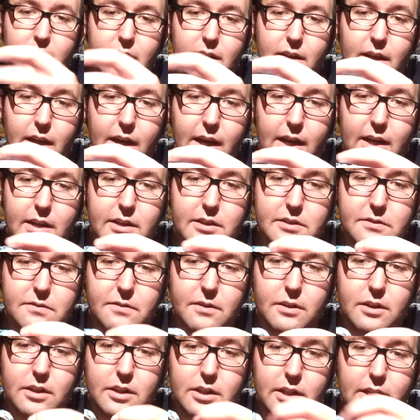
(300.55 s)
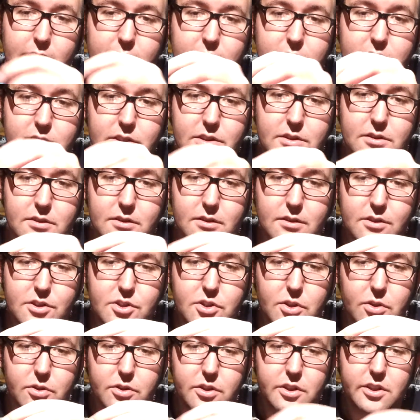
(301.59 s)
The head is very nice,
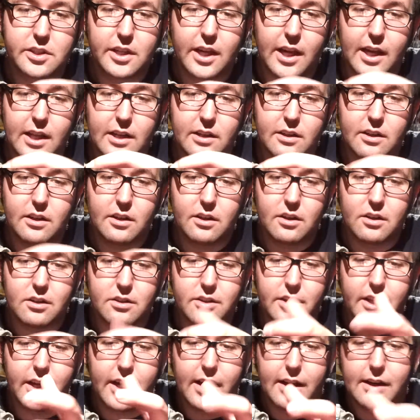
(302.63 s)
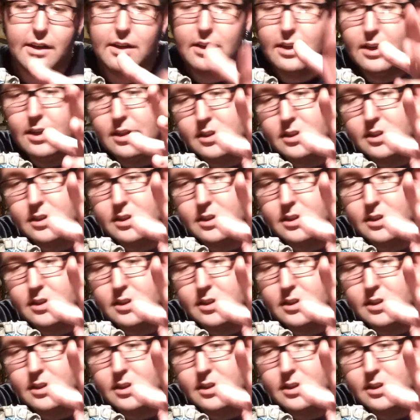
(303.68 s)
shoulder cannon and all that.